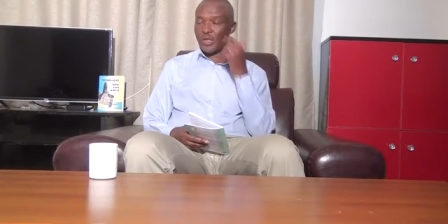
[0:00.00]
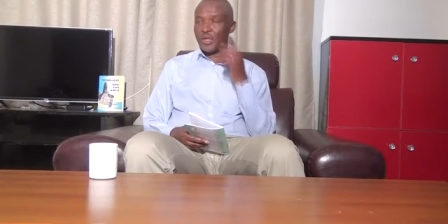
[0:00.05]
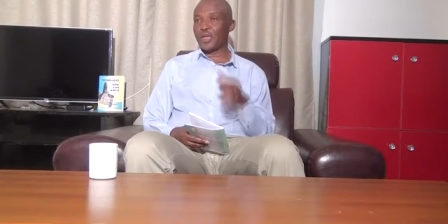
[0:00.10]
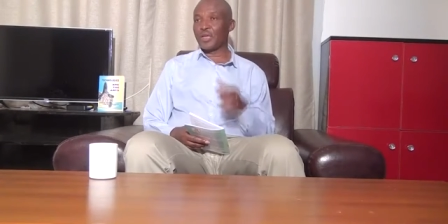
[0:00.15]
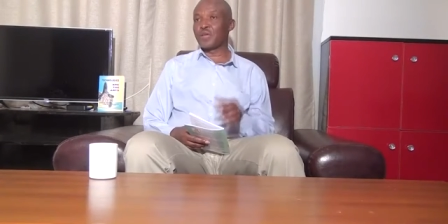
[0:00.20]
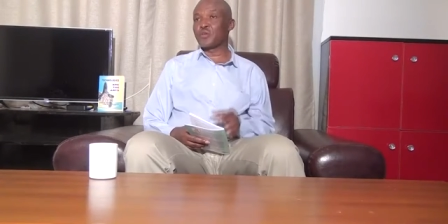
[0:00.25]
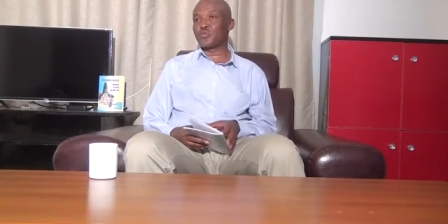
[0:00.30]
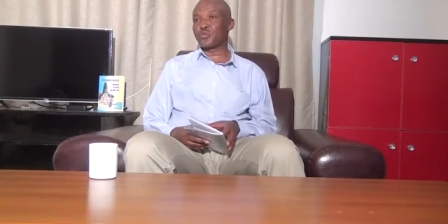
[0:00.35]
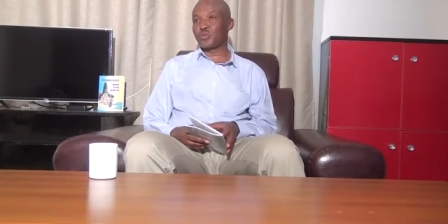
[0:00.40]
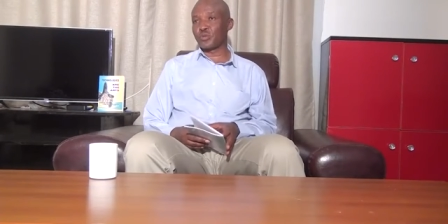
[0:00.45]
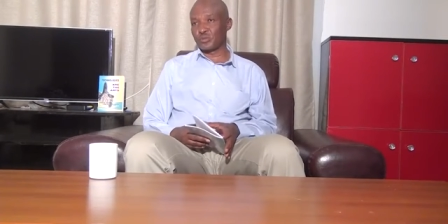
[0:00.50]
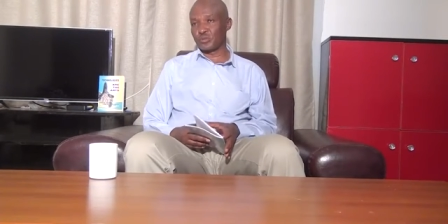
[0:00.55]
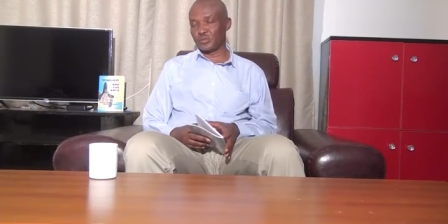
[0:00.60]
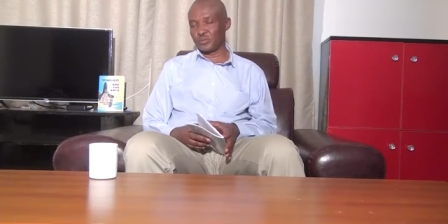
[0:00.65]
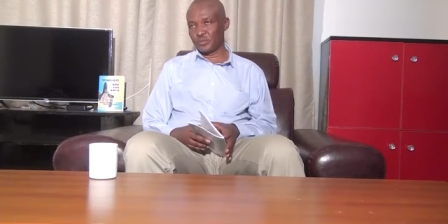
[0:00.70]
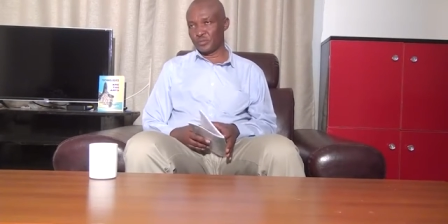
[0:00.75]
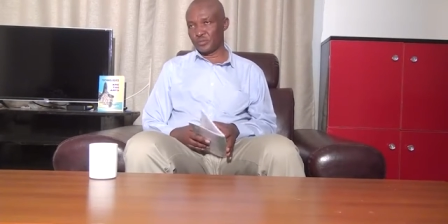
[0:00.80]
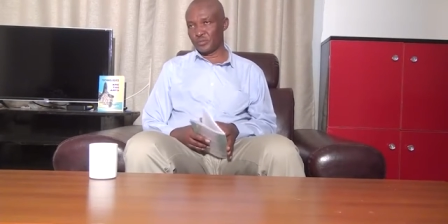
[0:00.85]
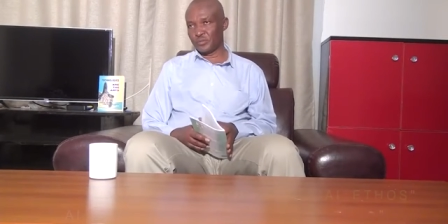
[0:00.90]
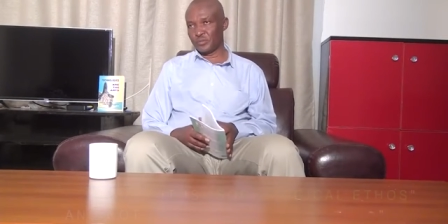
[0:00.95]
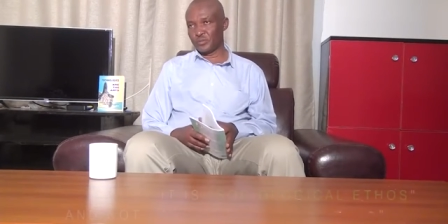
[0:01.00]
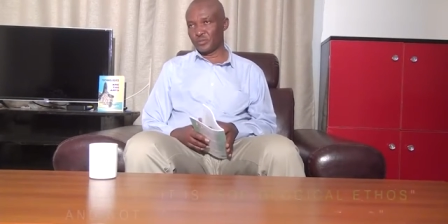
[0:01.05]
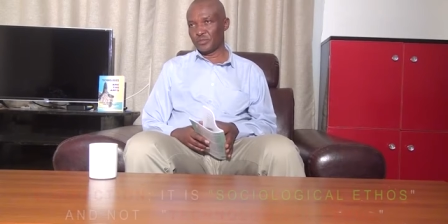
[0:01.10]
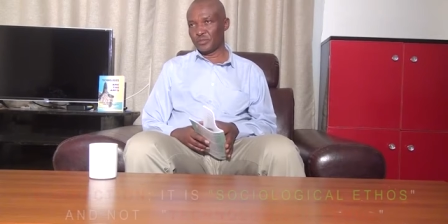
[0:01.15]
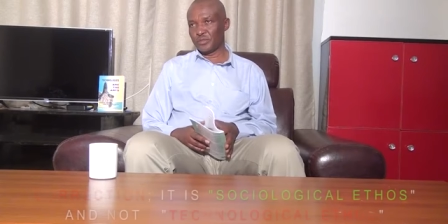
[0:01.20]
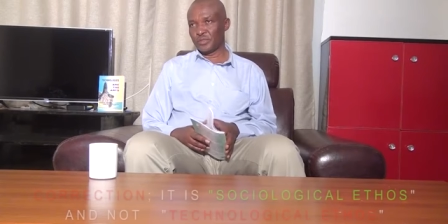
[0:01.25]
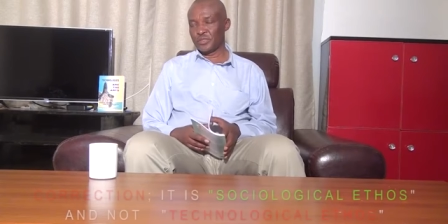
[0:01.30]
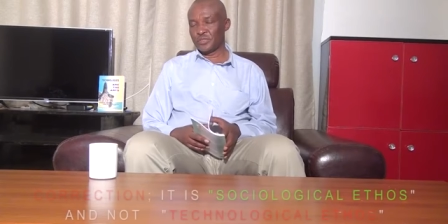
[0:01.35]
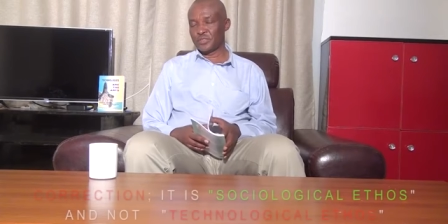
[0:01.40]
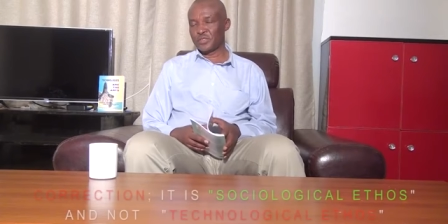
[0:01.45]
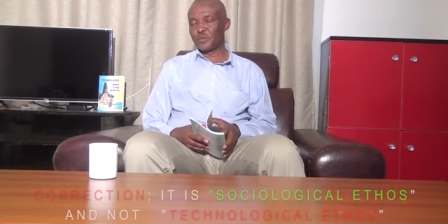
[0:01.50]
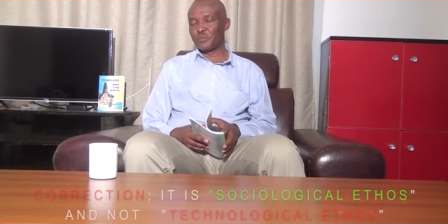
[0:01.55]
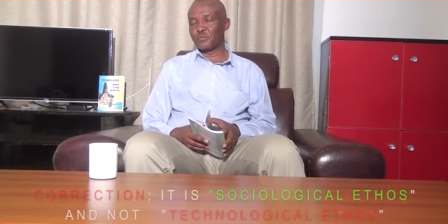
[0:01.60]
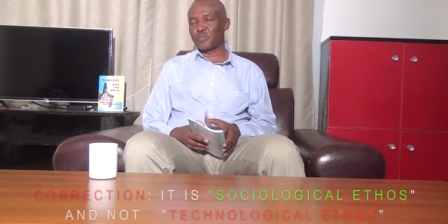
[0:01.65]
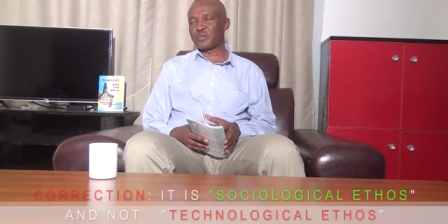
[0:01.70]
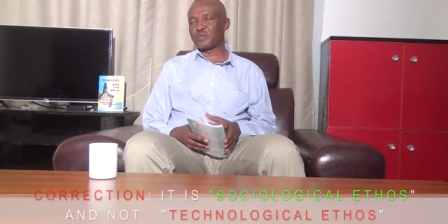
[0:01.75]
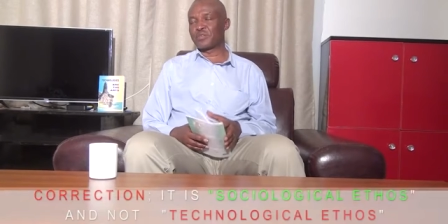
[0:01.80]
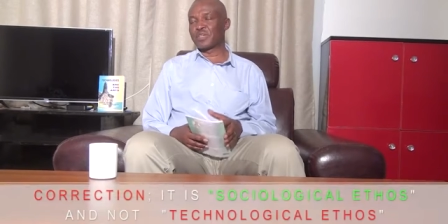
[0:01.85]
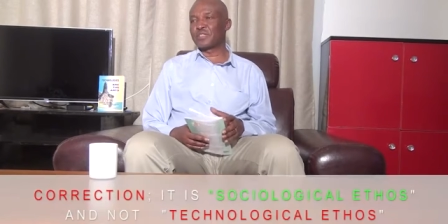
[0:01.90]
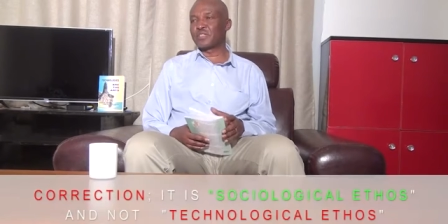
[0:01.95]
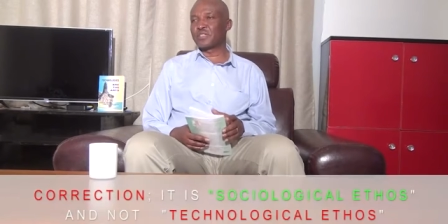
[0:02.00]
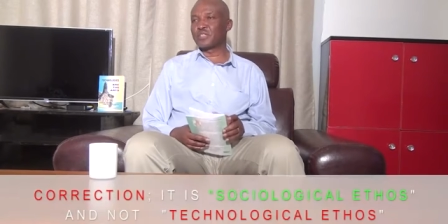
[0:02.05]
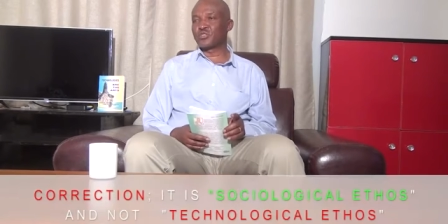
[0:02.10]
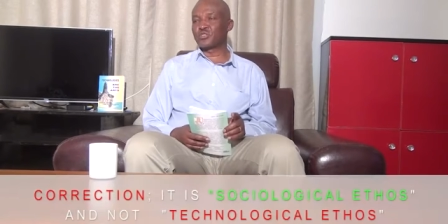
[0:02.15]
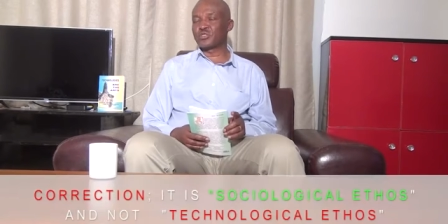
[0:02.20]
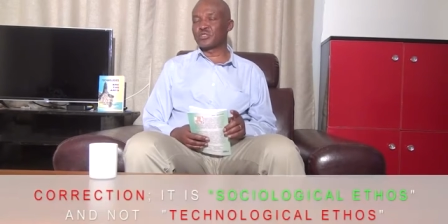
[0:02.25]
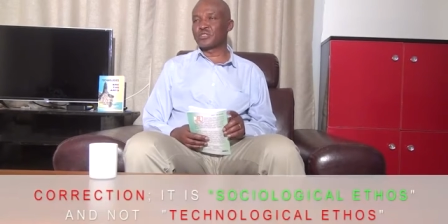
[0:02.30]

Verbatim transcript: ethos, sympathetic,